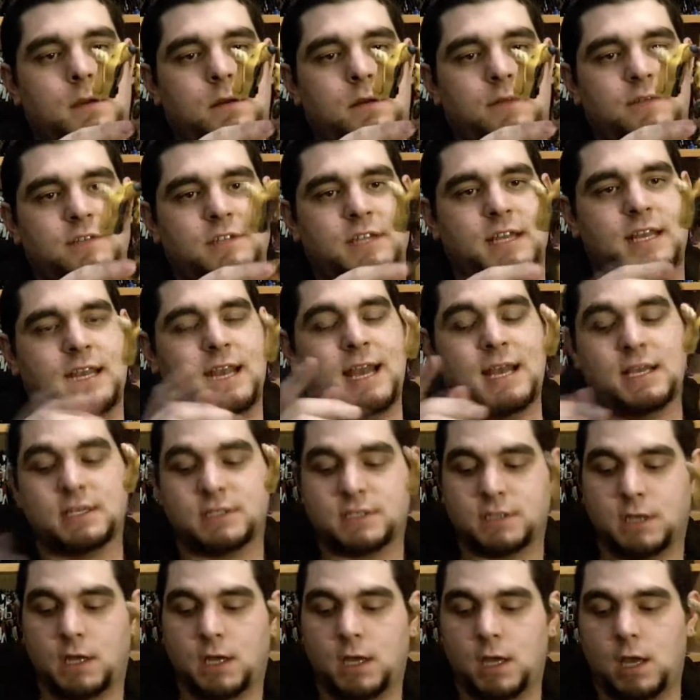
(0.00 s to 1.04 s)
Obviously he
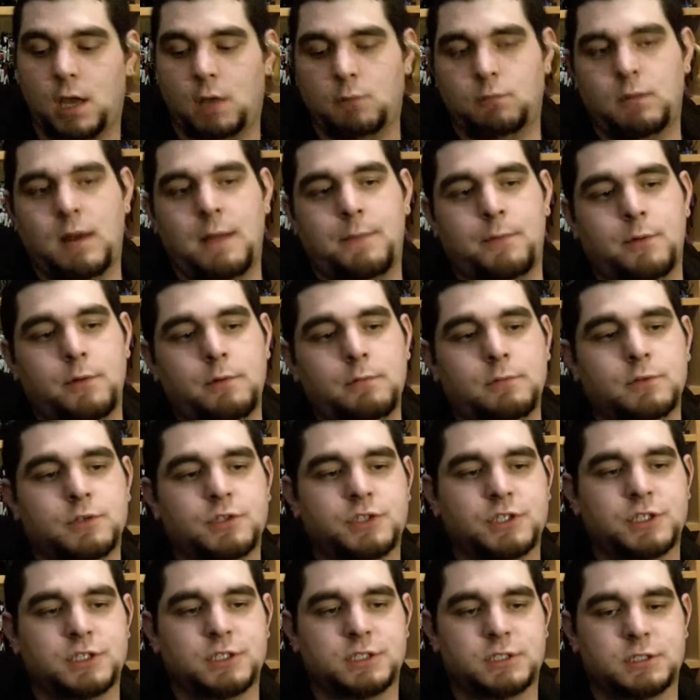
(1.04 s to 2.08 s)
has a weapon,
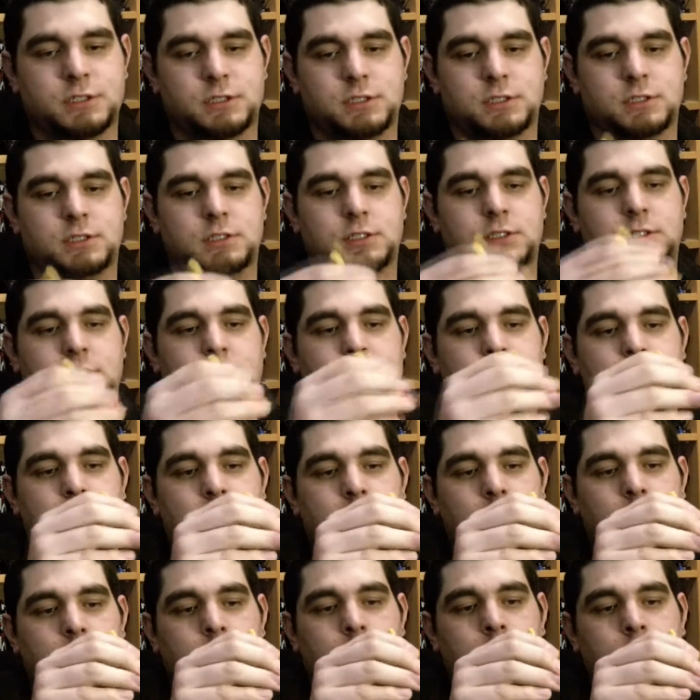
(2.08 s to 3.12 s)
which is the
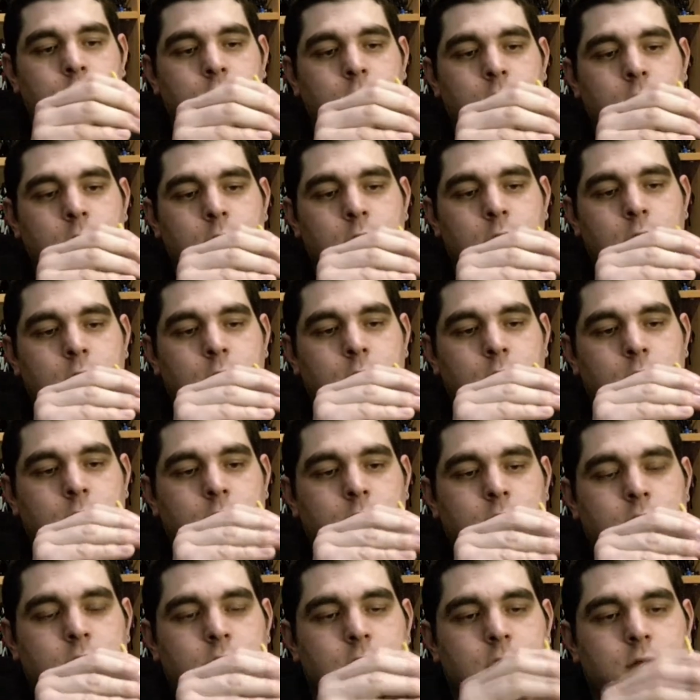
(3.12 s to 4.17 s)
tail,
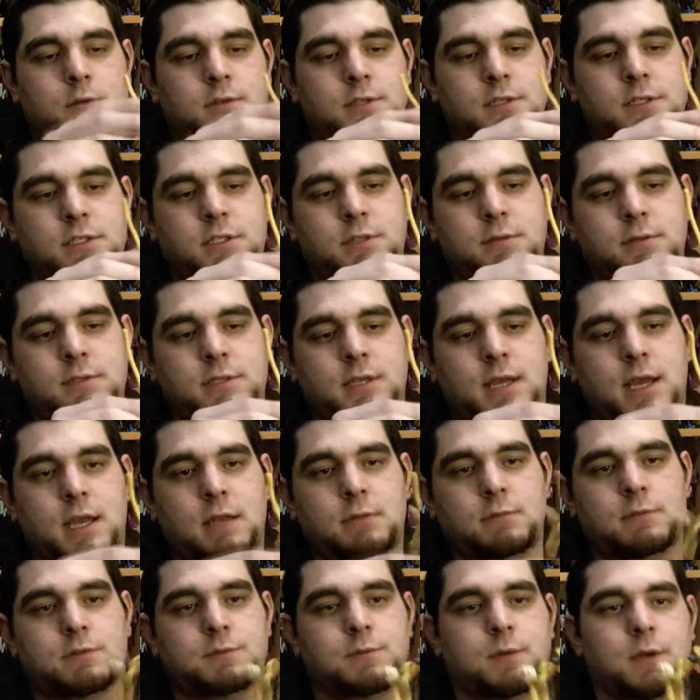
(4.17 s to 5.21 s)
which goes into his
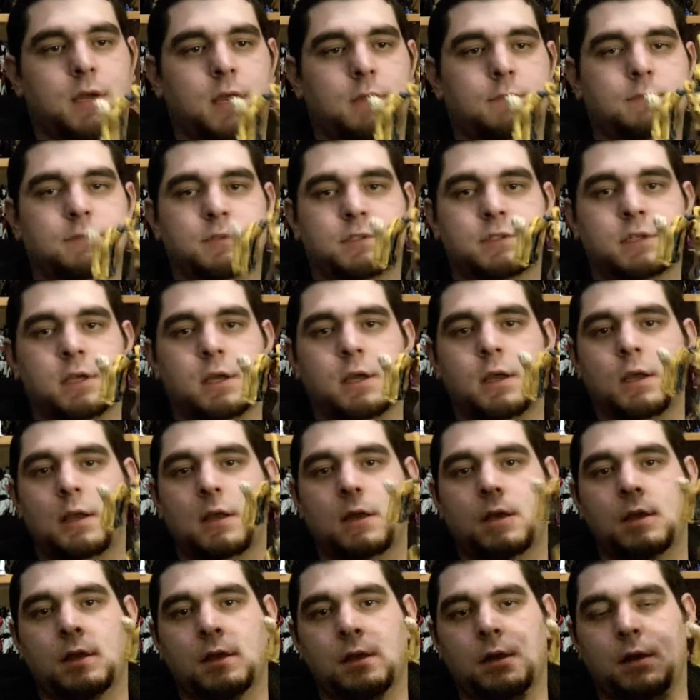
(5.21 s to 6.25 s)
hand, which becomes
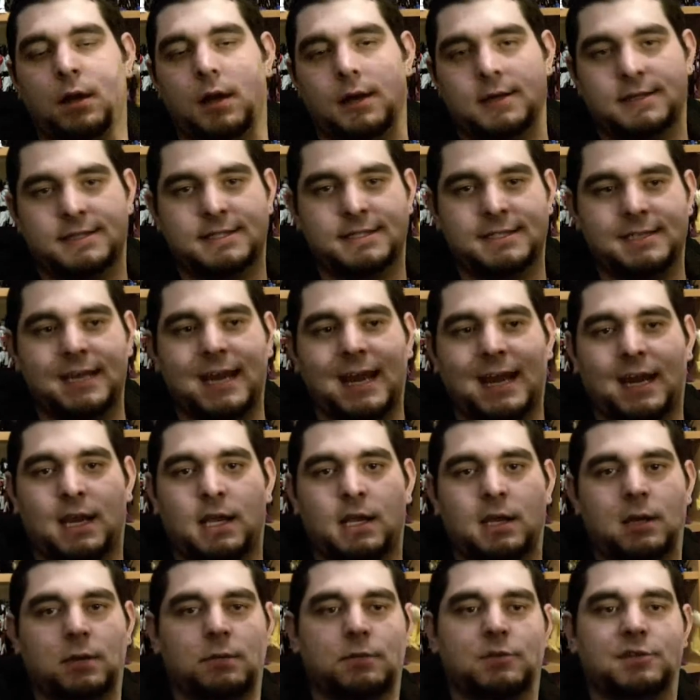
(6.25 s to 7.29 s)
a
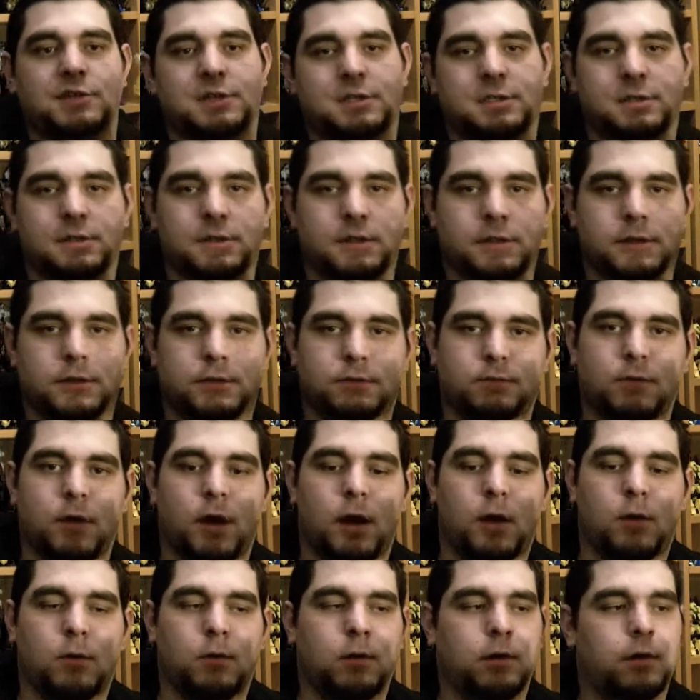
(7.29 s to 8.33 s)
stick, which you can
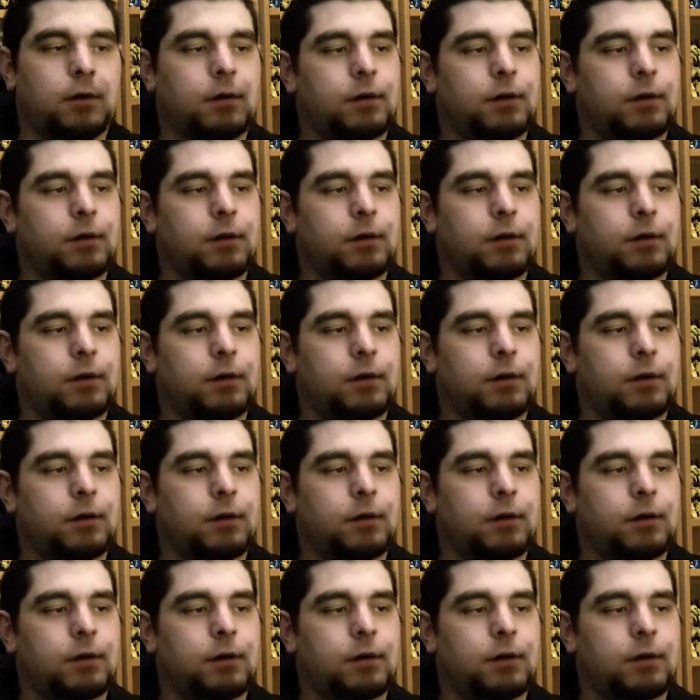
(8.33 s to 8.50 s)
throw